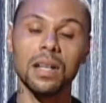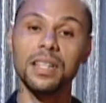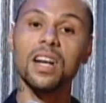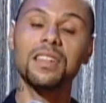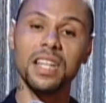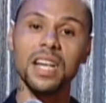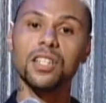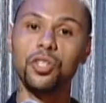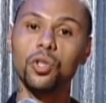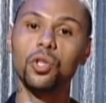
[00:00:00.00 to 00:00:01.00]
There are things
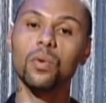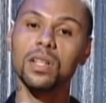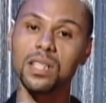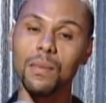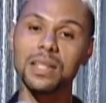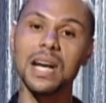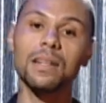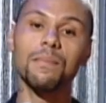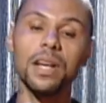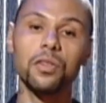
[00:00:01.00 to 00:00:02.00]
that you could do in the summertime
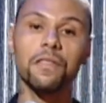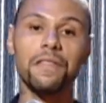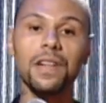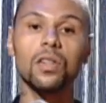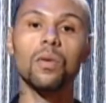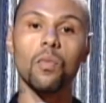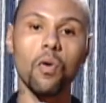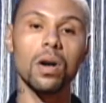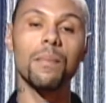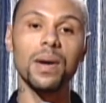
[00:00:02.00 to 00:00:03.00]
to make your feet look
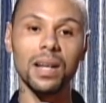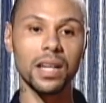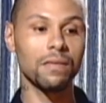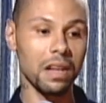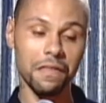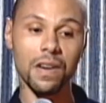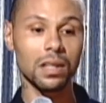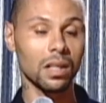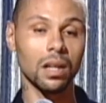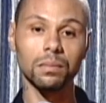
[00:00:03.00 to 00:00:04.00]
more appealing if they
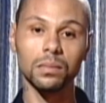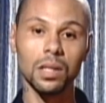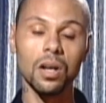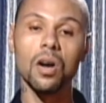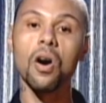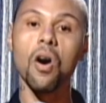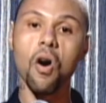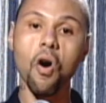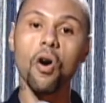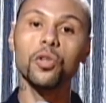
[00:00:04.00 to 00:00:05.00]
fucked up.
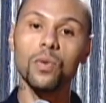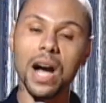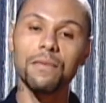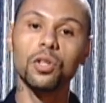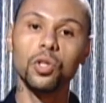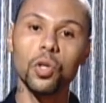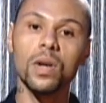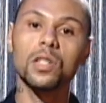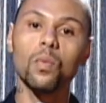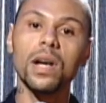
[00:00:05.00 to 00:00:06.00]
All you have to do
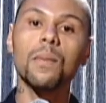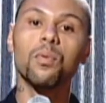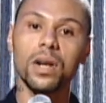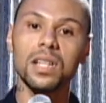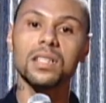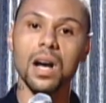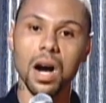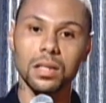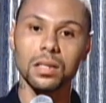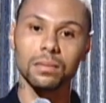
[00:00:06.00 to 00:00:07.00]
is wear pretty
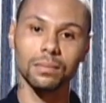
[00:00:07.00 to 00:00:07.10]
socks.